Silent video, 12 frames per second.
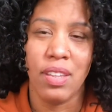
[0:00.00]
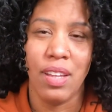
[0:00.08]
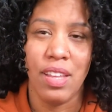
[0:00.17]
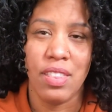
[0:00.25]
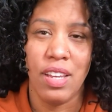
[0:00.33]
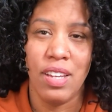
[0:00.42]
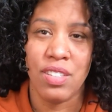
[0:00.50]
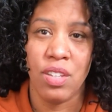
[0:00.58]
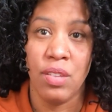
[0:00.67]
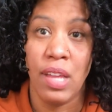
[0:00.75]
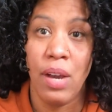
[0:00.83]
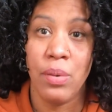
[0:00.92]
like that. So
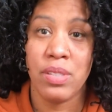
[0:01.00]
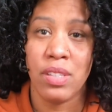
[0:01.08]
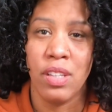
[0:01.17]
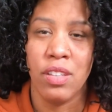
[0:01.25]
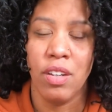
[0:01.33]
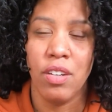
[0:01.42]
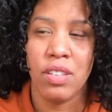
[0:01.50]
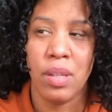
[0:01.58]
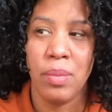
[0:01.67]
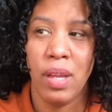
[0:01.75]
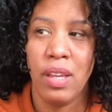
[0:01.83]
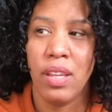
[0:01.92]
now as an adult, I'm
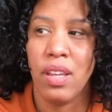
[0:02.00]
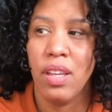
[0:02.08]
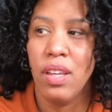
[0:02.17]
like,